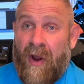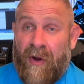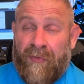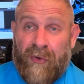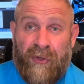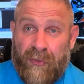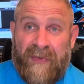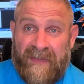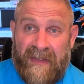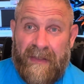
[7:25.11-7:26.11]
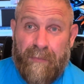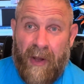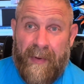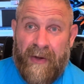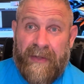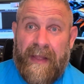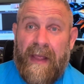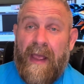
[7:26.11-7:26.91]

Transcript: are for UC primarily.